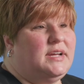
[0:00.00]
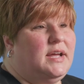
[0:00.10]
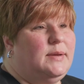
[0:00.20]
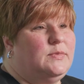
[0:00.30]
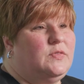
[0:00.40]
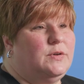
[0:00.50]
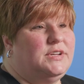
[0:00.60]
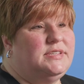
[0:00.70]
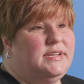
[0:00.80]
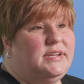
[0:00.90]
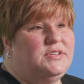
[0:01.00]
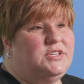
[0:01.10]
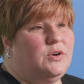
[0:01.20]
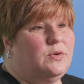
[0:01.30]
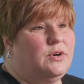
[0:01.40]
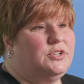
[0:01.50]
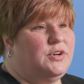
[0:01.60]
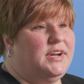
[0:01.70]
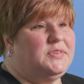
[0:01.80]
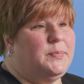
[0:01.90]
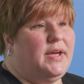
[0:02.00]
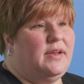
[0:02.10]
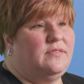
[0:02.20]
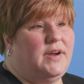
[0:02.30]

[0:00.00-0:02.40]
times for deceased donor transplant